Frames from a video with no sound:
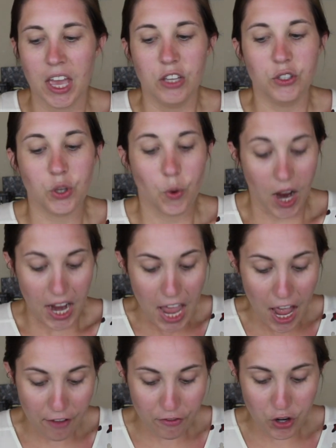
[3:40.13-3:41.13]
So I
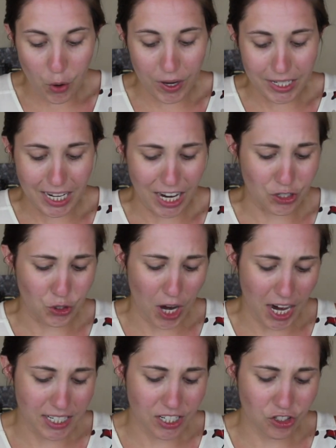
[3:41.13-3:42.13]
have no idea. I
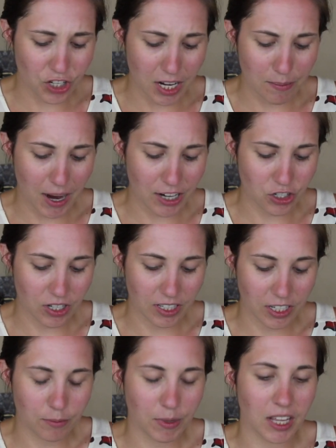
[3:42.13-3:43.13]
tried to shade match a
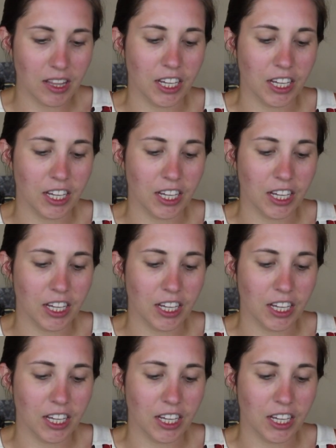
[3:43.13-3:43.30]
little bit.